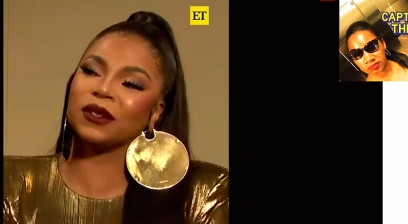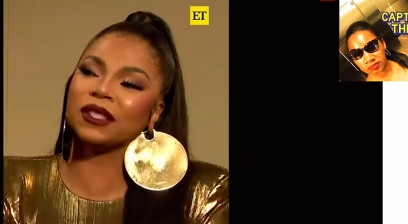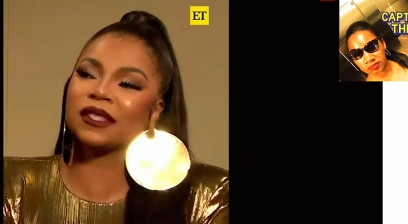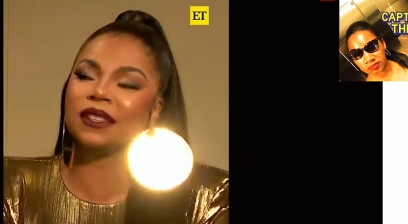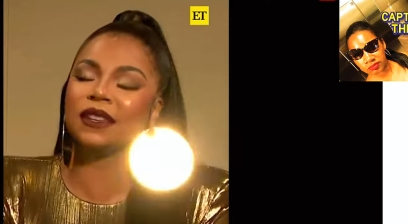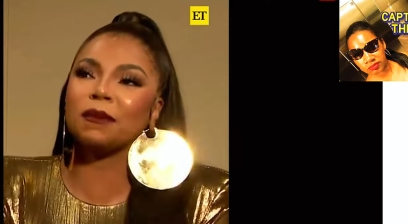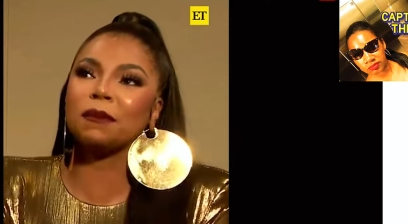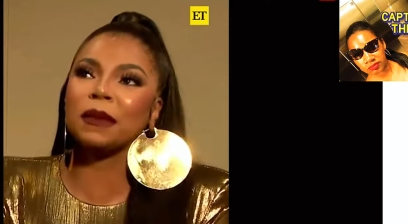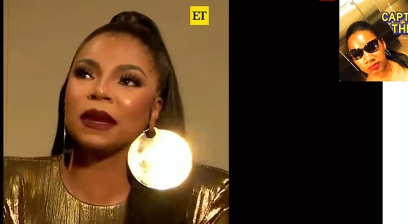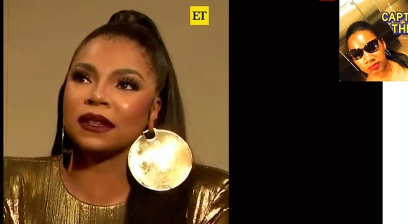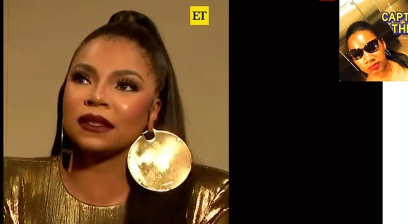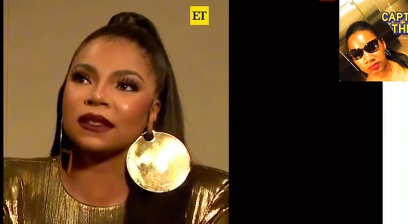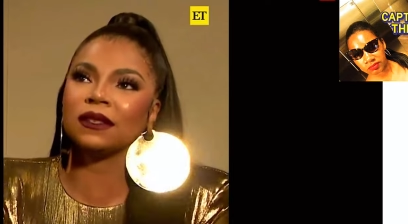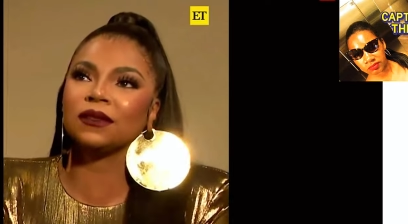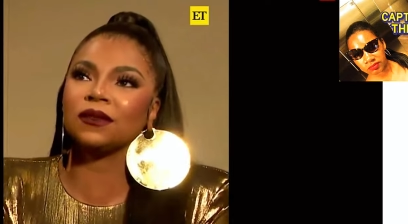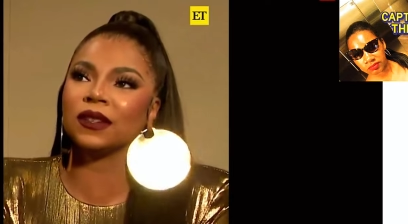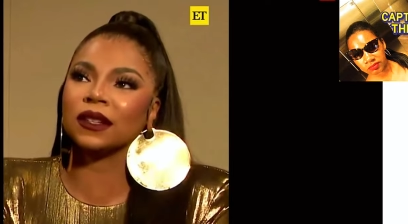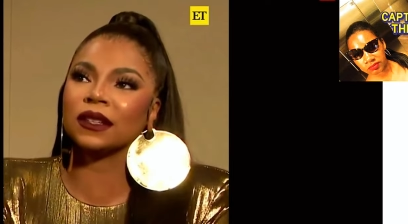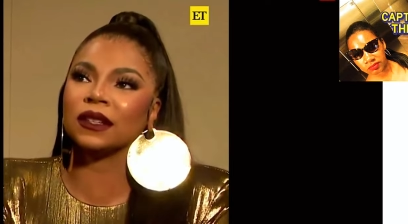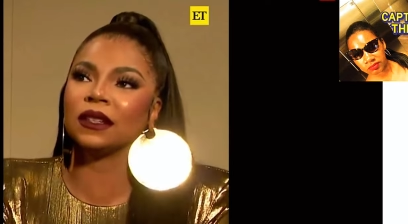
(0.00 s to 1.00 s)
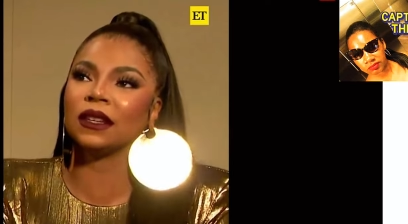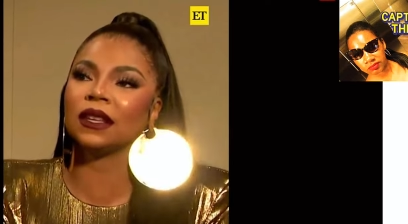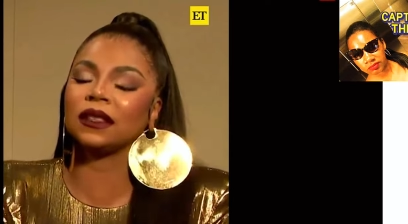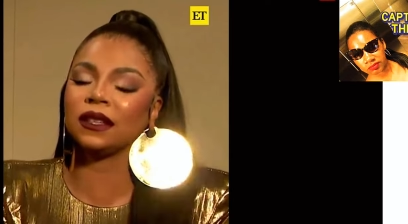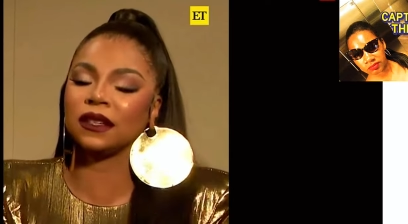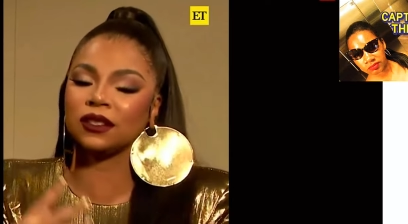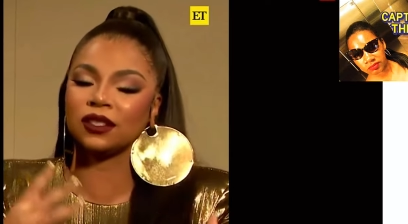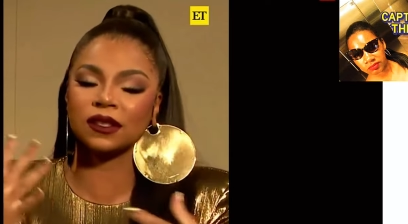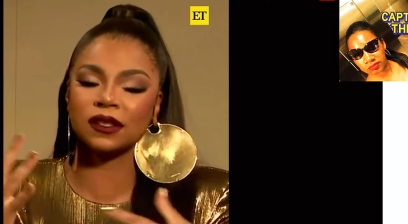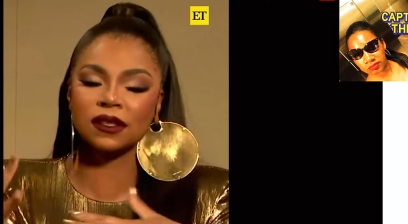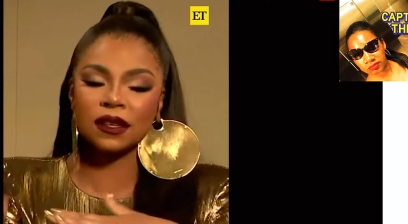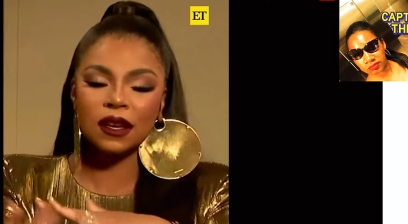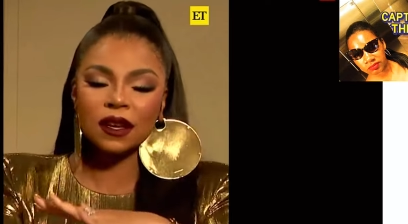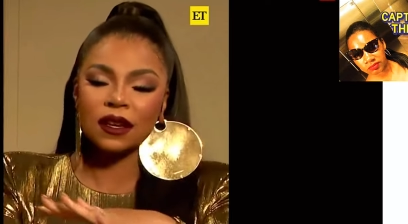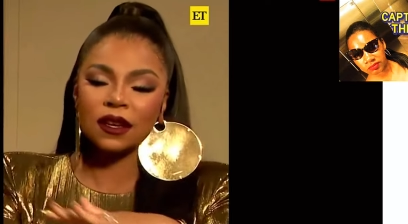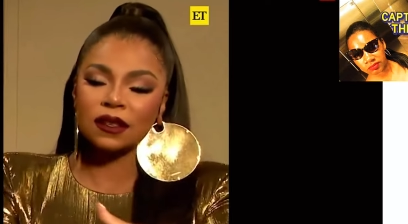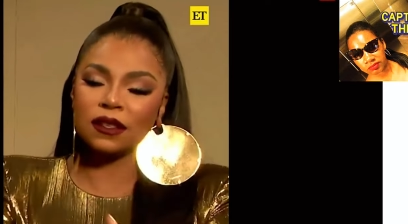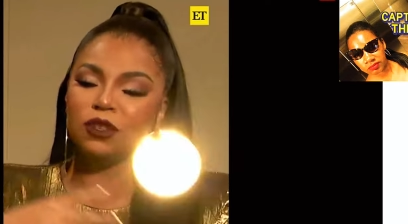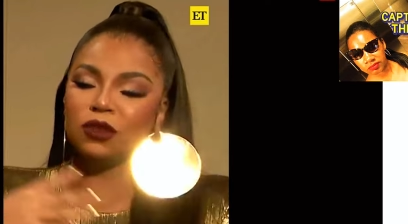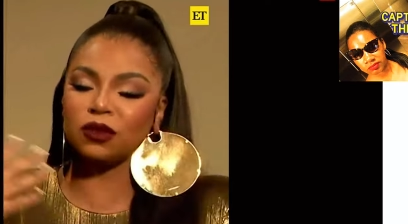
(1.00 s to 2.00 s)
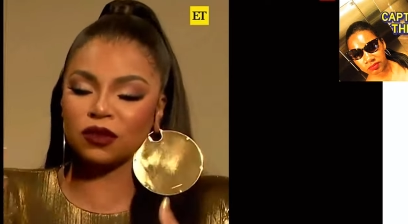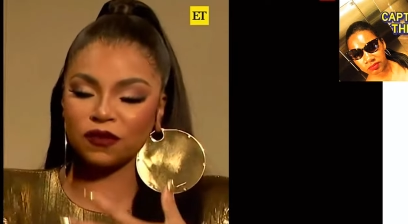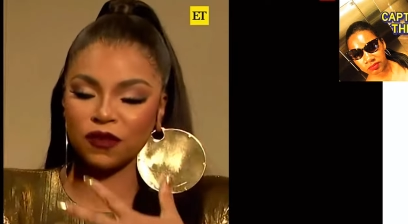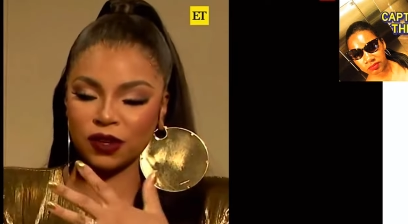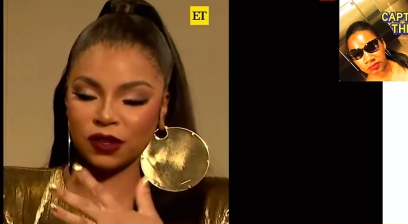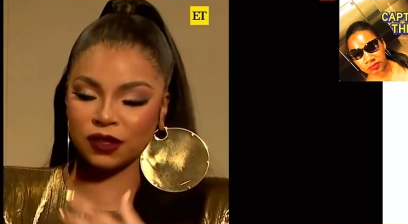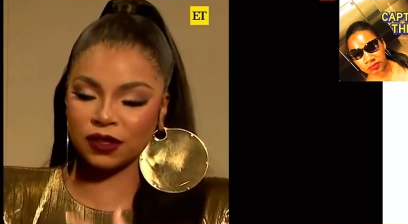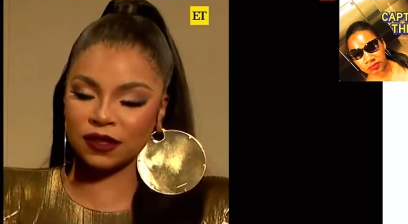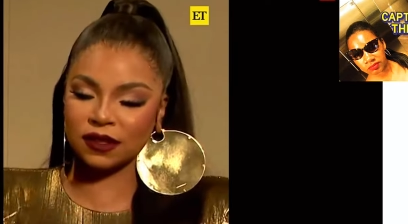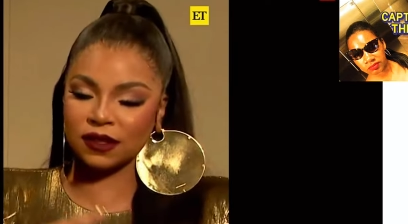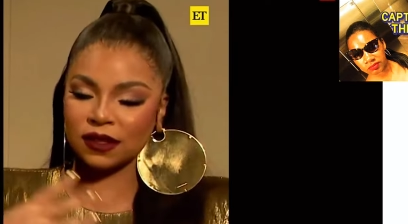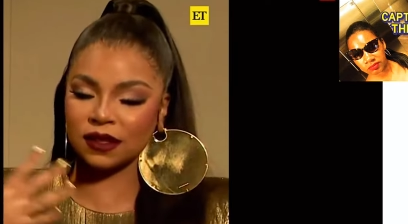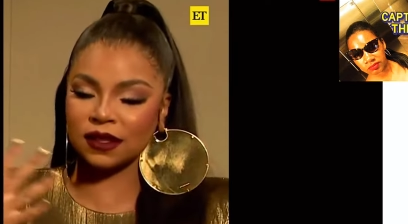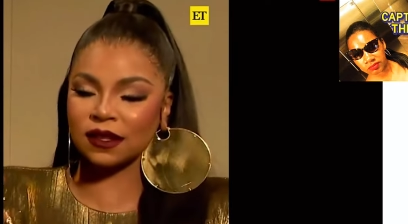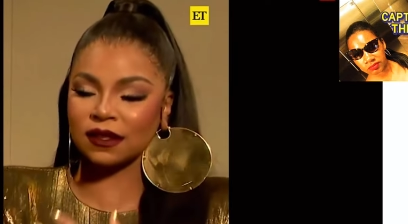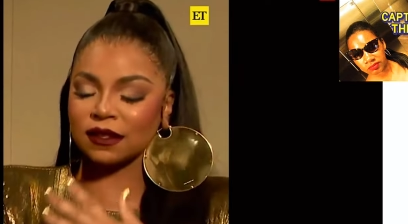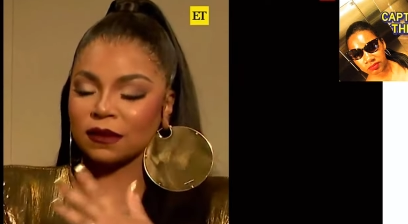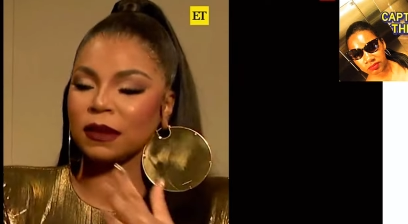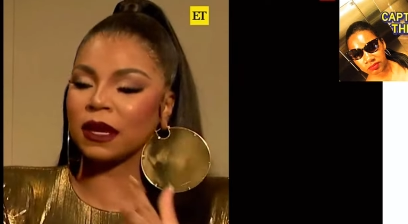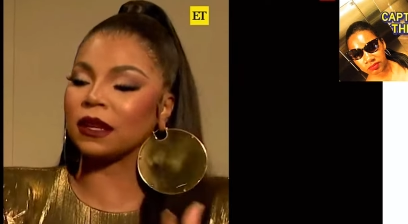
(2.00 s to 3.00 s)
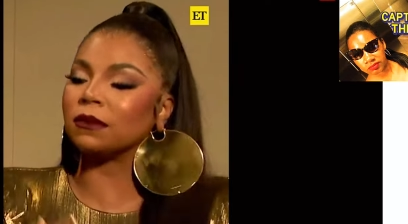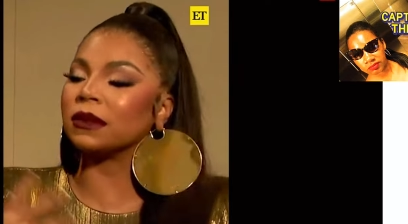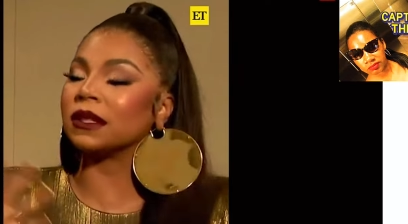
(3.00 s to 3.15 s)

Speaker 1: it's an amazing feeling. I think just the universe doesn't make